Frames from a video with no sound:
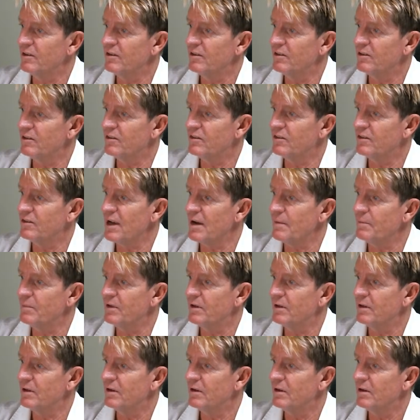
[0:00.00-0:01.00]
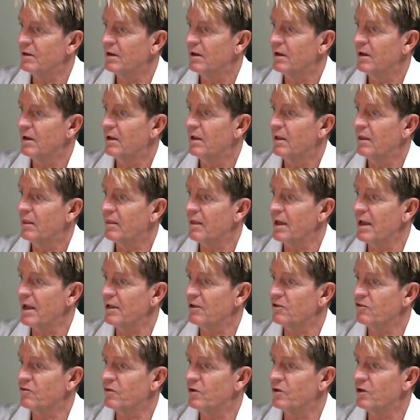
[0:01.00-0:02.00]
subbed.
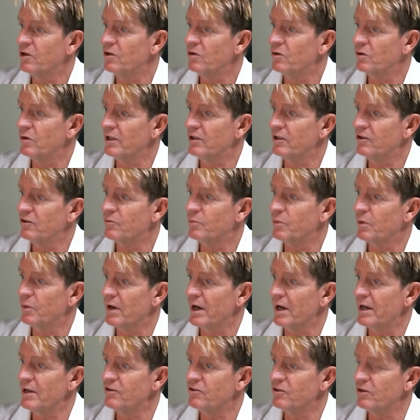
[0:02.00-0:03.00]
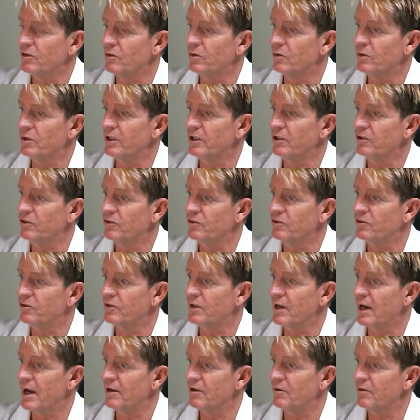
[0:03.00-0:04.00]
Thanks for your inspiration. Looking to
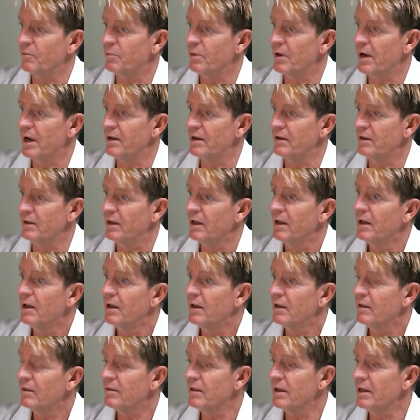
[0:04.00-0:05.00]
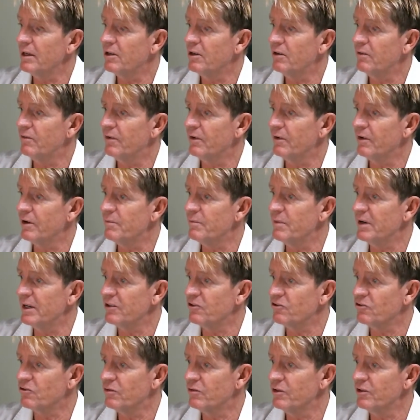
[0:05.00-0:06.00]
start the painting. Thank you very
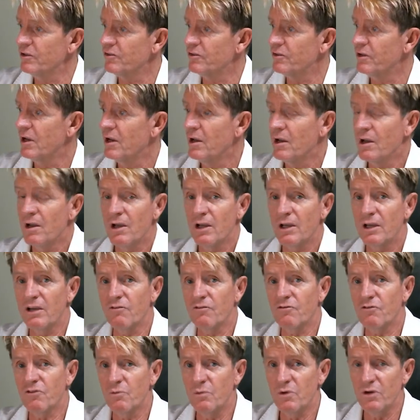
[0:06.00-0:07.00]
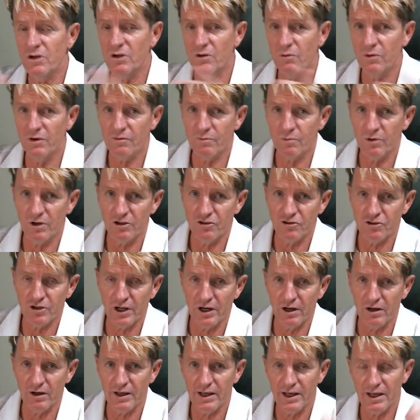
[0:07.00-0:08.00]
much, Chris. Get familiar with my
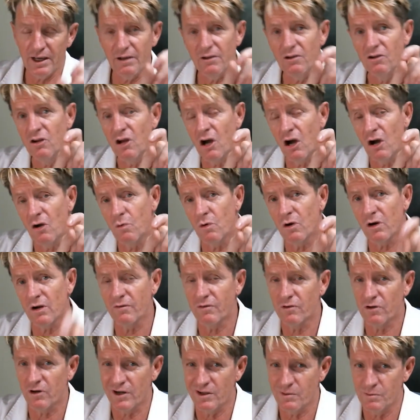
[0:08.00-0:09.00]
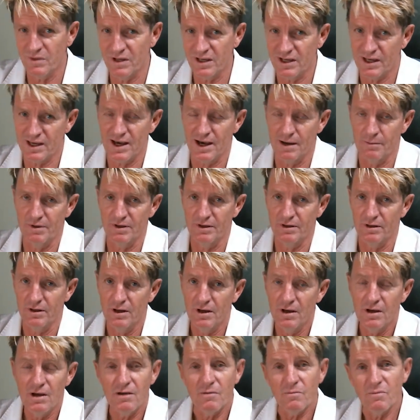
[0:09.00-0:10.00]
channel here. Know what I've got in me cupboard.
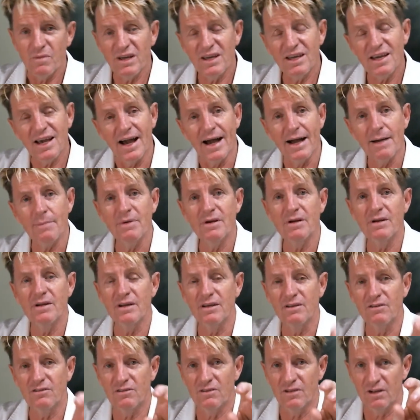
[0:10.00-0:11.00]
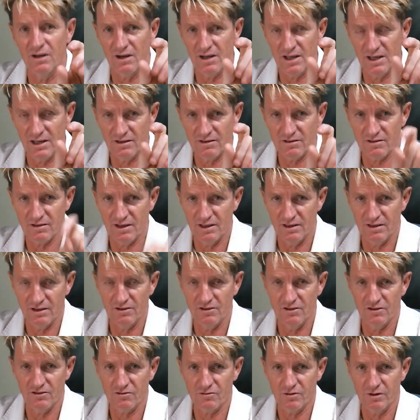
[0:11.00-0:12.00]
Me cupboard is the links in the
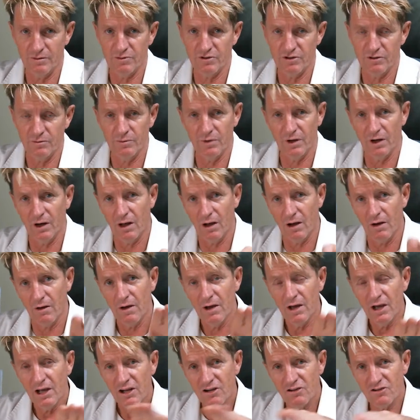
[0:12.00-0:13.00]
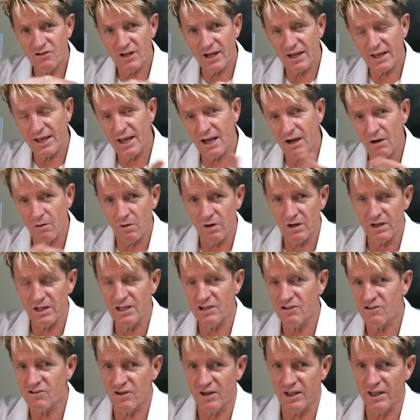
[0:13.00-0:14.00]
description below. Check out what
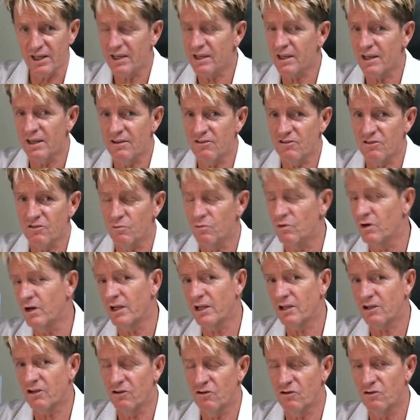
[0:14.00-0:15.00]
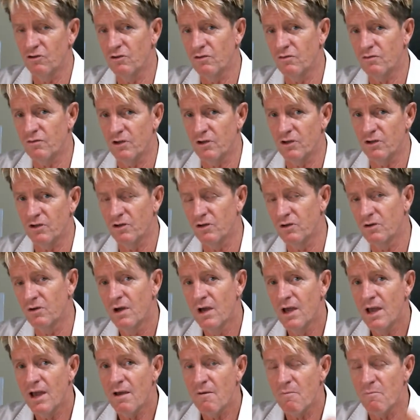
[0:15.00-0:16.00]
each link is and what it can do for you.
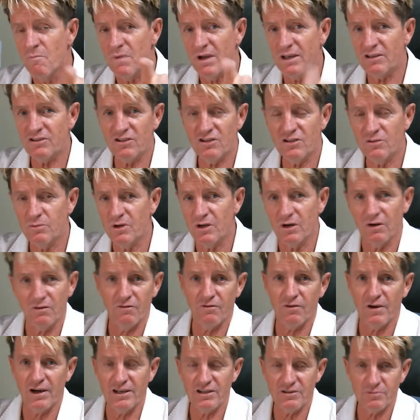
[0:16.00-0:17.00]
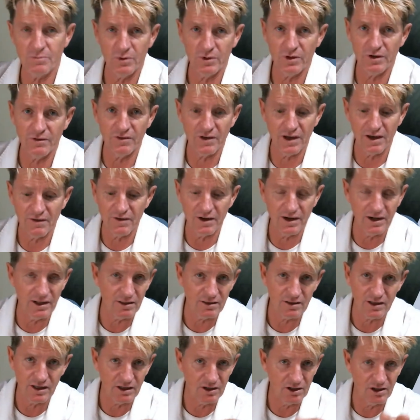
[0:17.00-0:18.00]
Message me on Facebook if you have
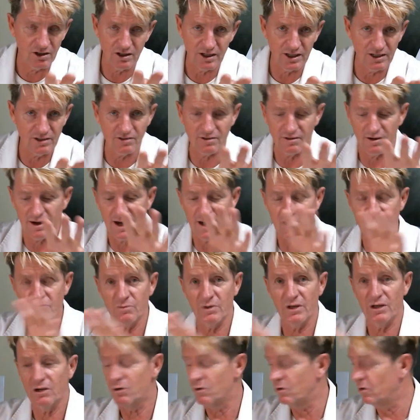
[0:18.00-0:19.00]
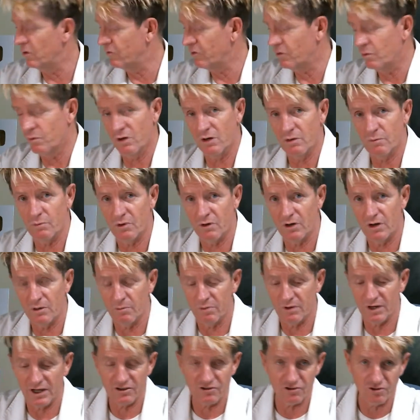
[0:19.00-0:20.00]
anything you need to ask me, or if you want to buy
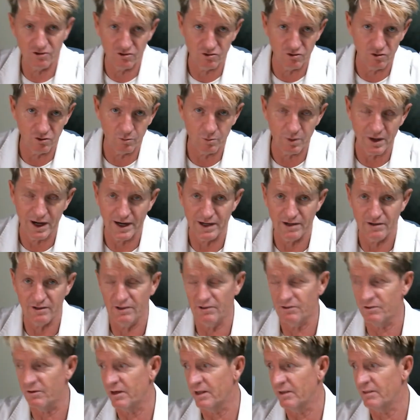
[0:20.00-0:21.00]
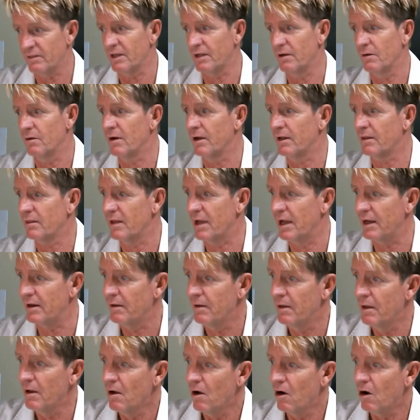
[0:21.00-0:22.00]
brushes or paintings or anything like that.
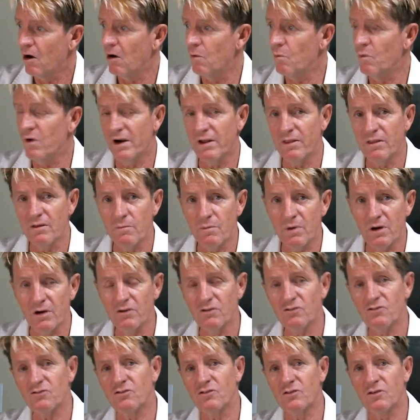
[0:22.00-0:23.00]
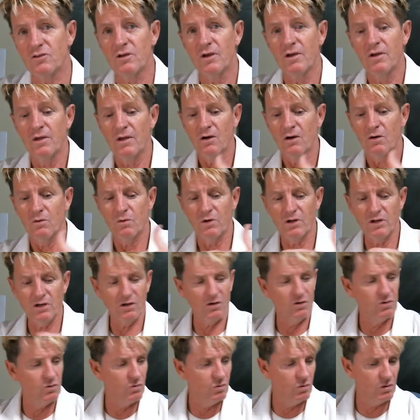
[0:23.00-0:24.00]
I'm one of the most,
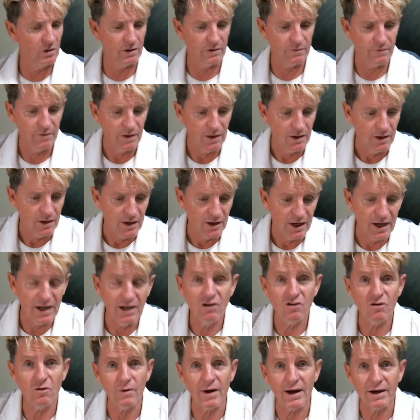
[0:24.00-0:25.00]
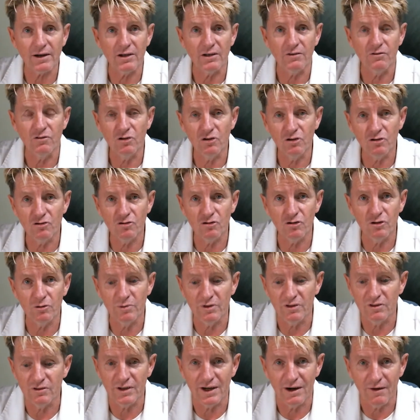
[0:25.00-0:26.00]
interactive
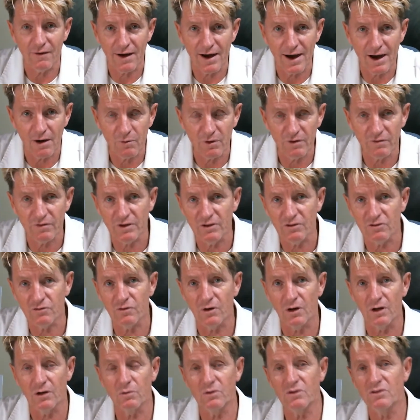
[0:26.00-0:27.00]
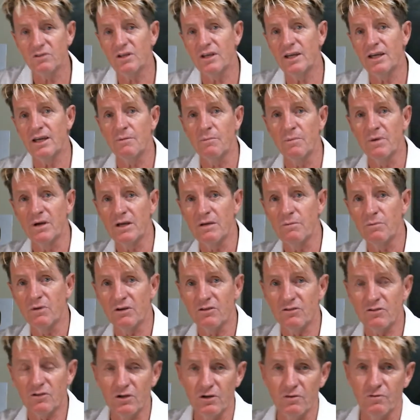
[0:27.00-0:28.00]
YouTubers there are with his followers here.
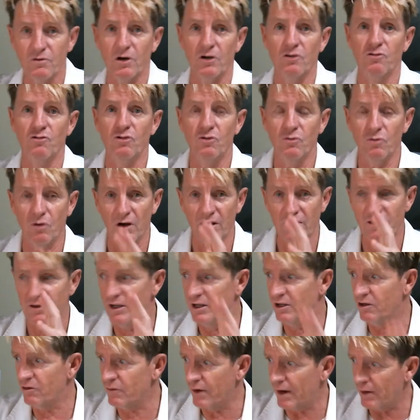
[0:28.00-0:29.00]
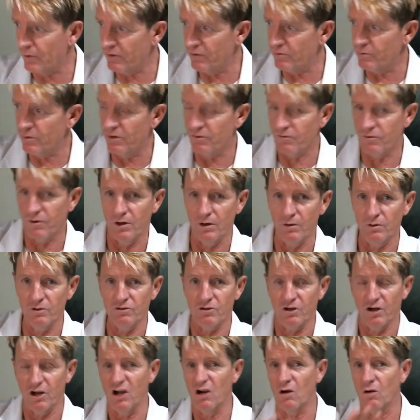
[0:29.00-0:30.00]
Myself, I do like to interact with my
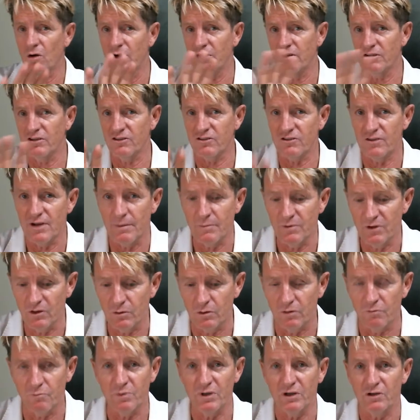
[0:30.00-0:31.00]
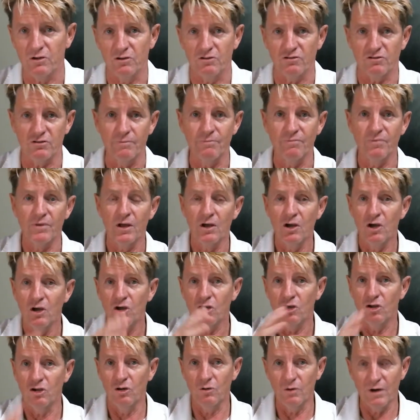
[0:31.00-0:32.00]
followers. I don't like to snub you off, because
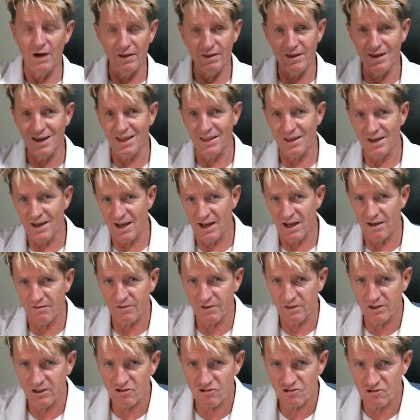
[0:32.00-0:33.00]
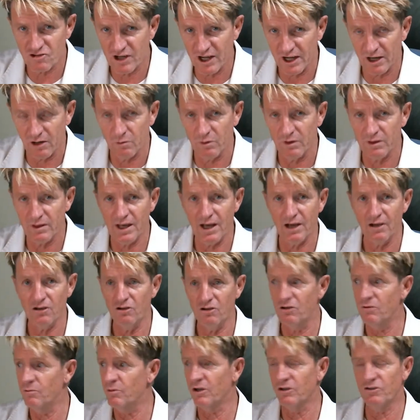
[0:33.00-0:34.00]
you are the other half of this channel. Without
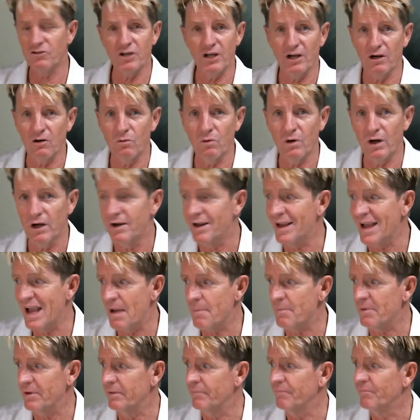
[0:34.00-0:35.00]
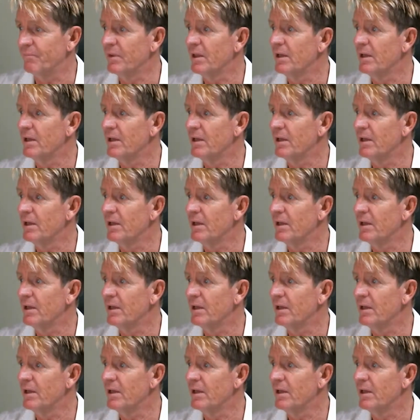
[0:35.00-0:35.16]
you, my channel won't happen.